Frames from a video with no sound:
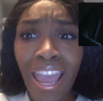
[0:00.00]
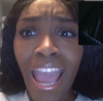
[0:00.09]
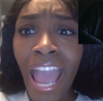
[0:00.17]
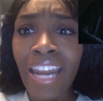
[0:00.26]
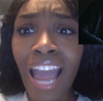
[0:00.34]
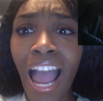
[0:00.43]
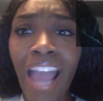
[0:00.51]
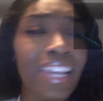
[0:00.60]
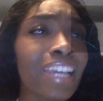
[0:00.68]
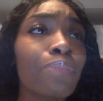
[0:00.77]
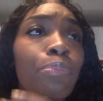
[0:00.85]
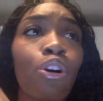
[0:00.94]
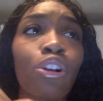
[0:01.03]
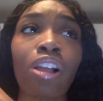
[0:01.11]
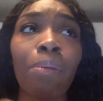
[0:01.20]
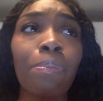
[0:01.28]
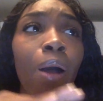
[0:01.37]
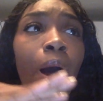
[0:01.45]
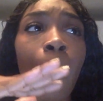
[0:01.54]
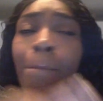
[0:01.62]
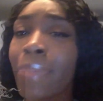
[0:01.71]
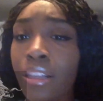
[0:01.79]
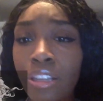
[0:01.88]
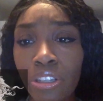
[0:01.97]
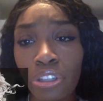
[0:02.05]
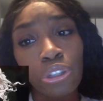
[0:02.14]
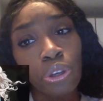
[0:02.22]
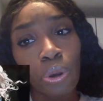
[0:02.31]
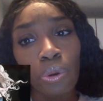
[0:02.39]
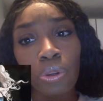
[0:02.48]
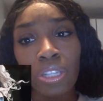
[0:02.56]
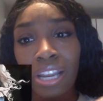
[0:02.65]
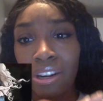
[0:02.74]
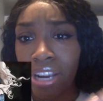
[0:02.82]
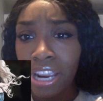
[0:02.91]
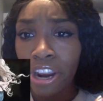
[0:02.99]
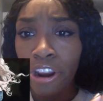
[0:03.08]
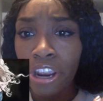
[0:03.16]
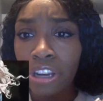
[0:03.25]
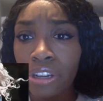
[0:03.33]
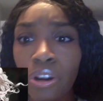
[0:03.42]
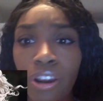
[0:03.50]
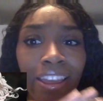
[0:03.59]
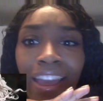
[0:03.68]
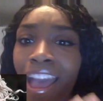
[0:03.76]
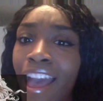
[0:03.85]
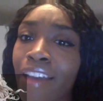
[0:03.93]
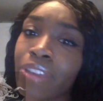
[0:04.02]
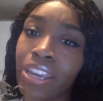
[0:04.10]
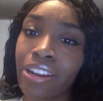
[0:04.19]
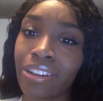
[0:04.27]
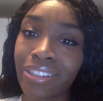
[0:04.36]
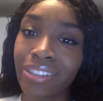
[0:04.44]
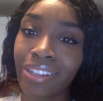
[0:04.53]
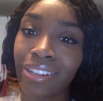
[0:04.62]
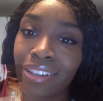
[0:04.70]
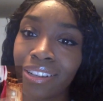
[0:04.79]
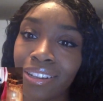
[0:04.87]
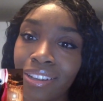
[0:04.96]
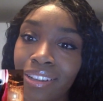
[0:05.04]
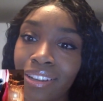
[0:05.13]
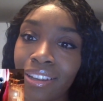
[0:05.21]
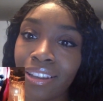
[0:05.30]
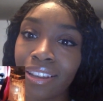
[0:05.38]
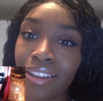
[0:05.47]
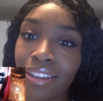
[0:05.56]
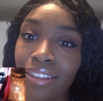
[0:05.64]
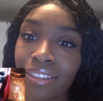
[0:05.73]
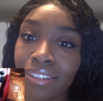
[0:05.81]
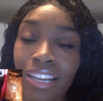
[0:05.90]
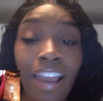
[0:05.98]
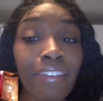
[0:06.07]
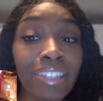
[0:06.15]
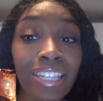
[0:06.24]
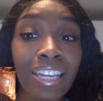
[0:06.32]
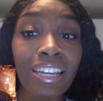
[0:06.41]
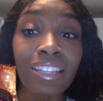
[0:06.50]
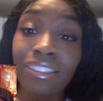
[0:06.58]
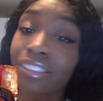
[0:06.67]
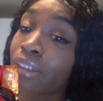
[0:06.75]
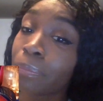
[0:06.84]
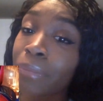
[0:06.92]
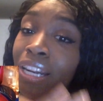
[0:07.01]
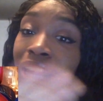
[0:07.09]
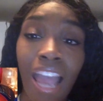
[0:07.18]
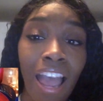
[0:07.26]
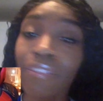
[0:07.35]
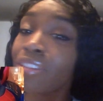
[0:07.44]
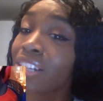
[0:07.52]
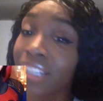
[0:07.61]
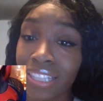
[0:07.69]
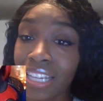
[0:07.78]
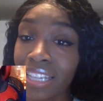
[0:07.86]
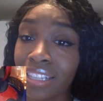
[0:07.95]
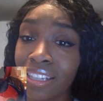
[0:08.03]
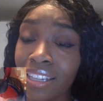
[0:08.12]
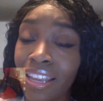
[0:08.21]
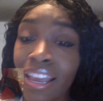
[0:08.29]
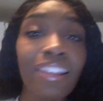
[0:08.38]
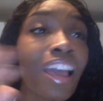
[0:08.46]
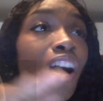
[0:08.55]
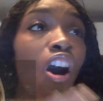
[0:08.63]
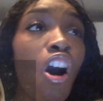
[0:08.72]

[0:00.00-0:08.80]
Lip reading: And I can pull up a million shows that are airing, that have aired, that I've seen and some that I haven't seen, that